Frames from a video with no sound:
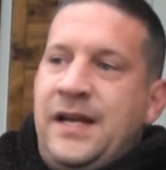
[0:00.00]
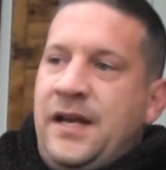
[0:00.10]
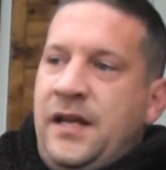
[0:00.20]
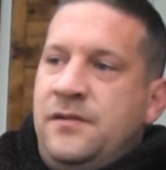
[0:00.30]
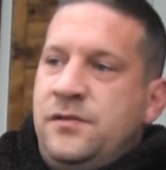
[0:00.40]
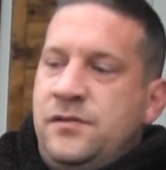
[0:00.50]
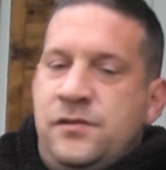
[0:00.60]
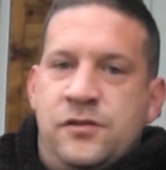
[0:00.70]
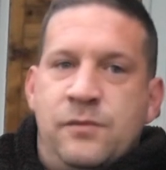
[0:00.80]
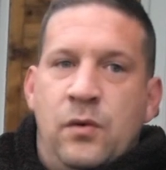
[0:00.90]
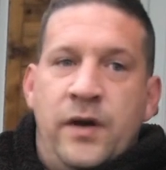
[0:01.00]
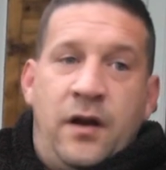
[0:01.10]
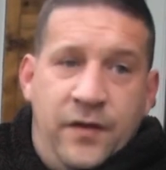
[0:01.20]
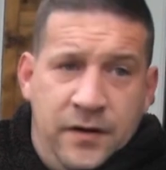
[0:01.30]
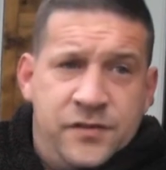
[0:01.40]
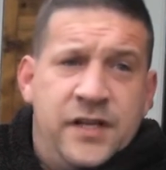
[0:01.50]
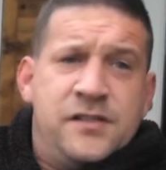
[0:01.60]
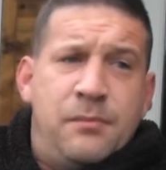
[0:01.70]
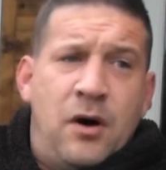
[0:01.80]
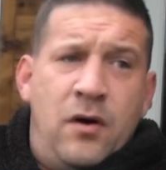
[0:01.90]
any this morning. The only thing I've seen
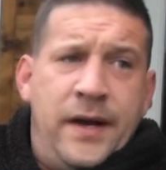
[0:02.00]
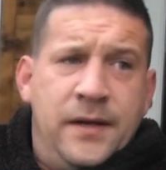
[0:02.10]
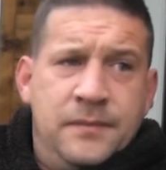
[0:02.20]
is a pike.